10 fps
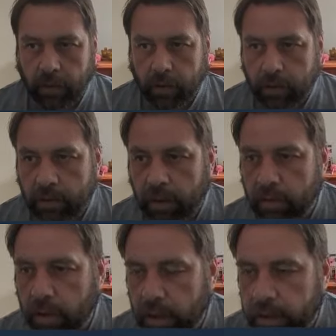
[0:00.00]
so
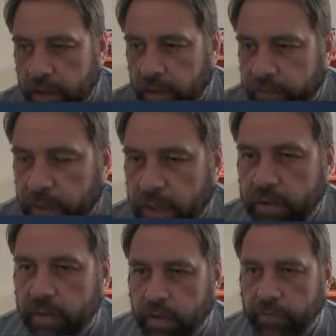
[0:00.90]
like I said, I've been
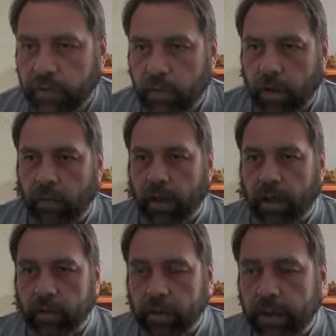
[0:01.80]
using this for quite a
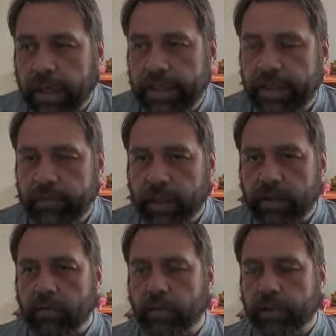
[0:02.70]
while, 18 months,
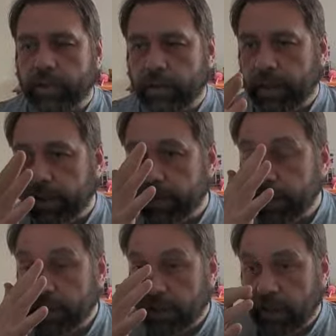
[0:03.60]
almost 2 years,
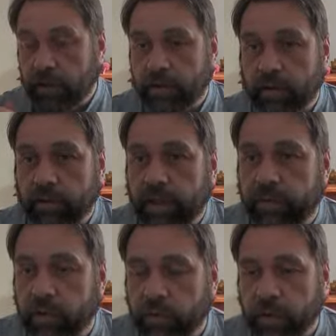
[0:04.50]
and used it on
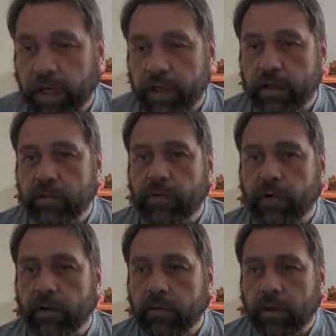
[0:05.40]
several different occasions
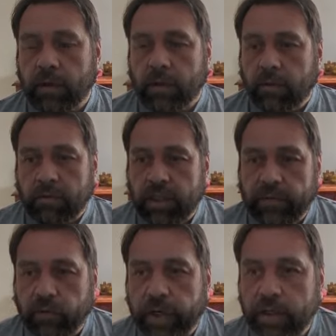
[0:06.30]
for
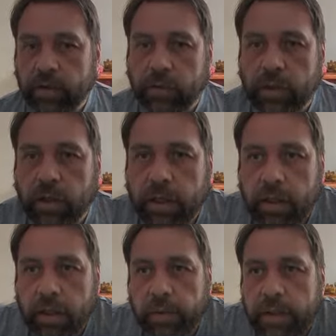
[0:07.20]
several reasons, which I can
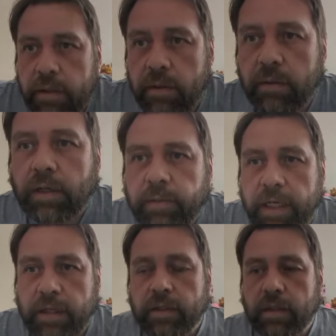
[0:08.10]
go into in a
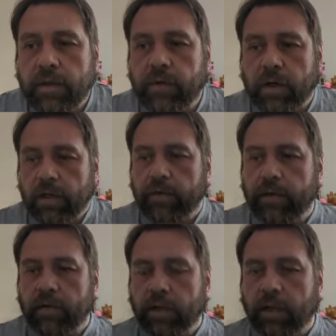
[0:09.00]
minute, just to give you an idea of
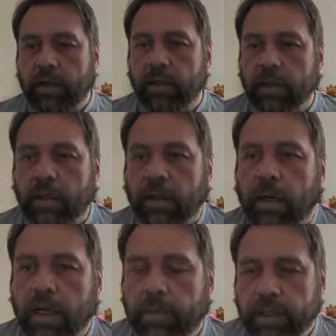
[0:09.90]
use case. A
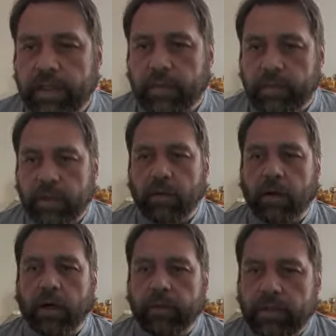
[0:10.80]
couple of tips, though,
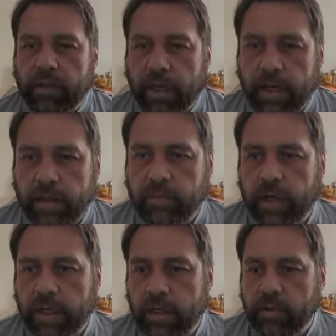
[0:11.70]
I would say
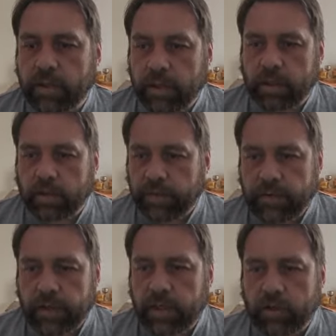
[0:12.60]
when using this, I've never
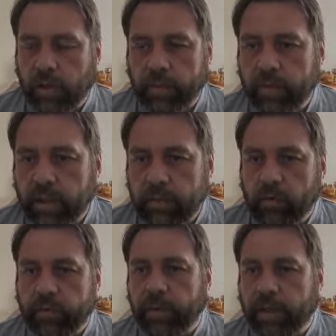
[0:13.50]
had any trouble. It's
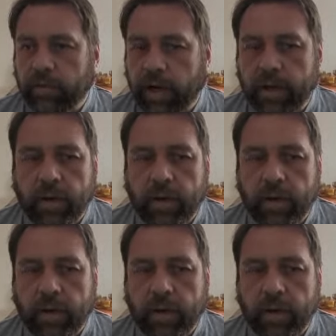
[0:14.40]
always been great.